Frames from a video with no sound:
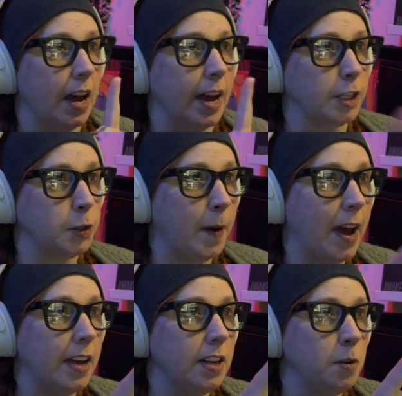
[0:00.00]

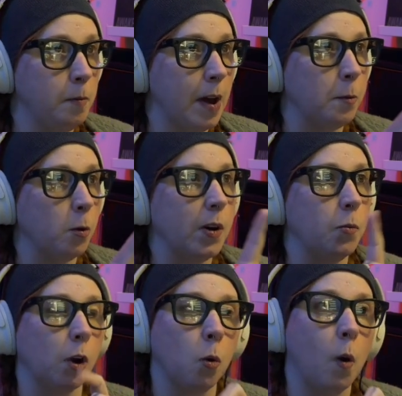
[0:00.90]
Expanded memory
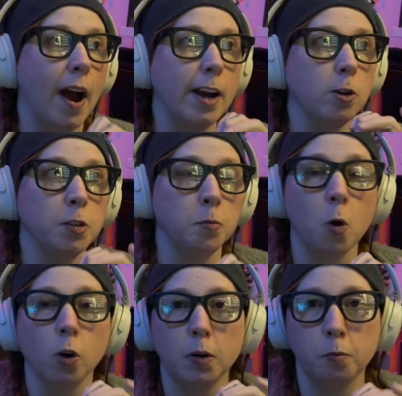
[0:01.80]
requires
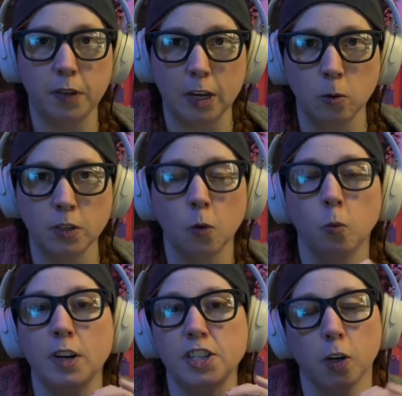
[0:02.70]
more compute,
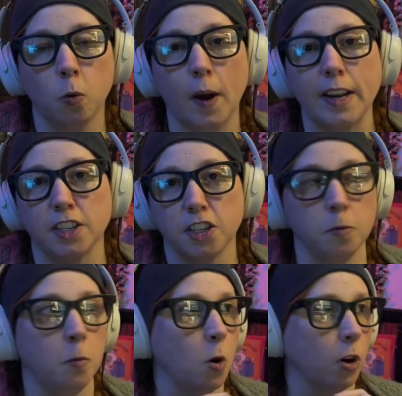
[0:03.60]
which equates to
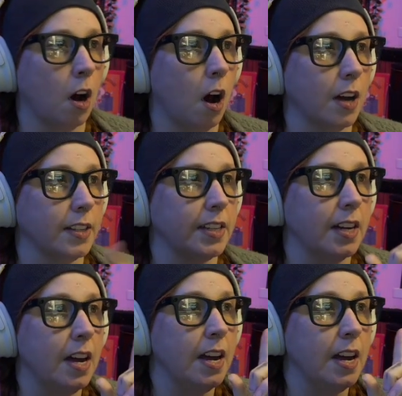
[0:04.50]
more cost.